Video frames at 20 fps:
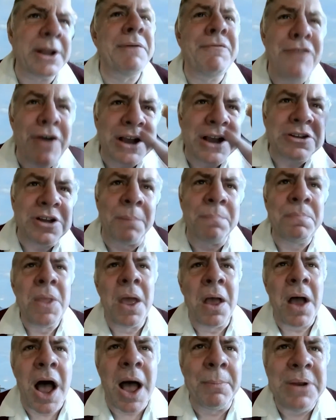In fact, I'm
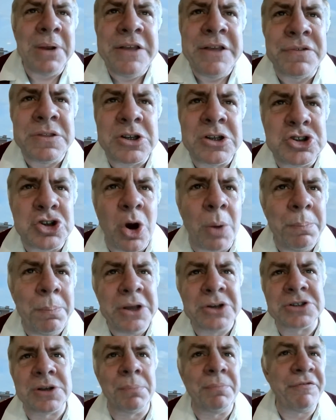I'm leaving the job
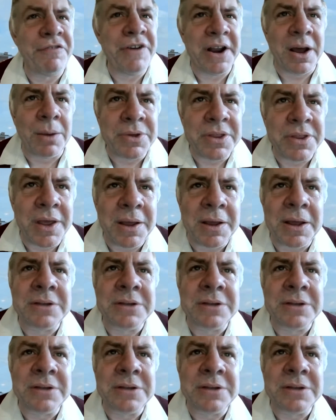because I'm fed up with it,